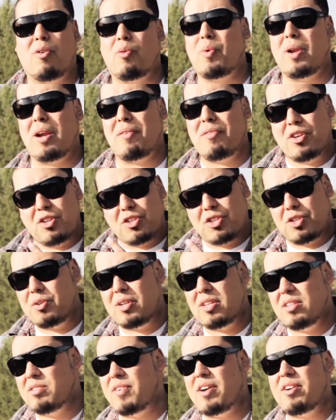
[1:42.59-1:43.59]
or whatever you're
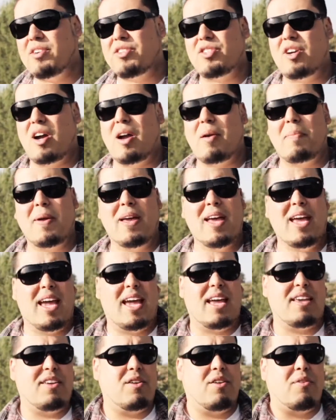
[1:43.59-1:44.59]
shooting is very sharp,
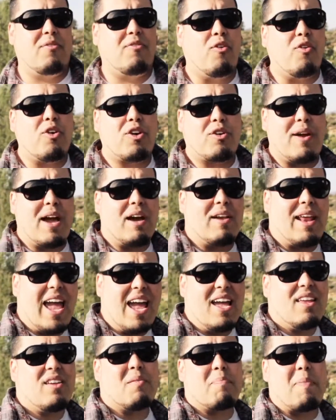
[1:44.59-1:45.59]
and your foreground
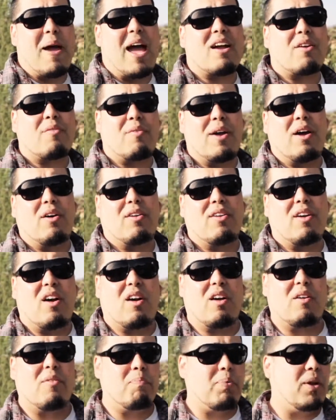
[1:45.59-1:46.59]
and your background
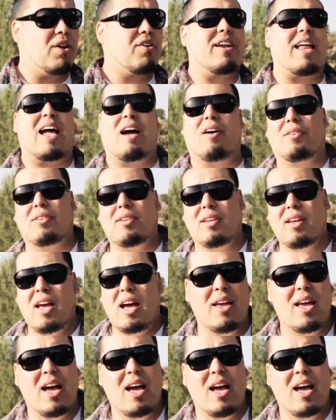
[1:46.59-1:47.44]
are blurred out.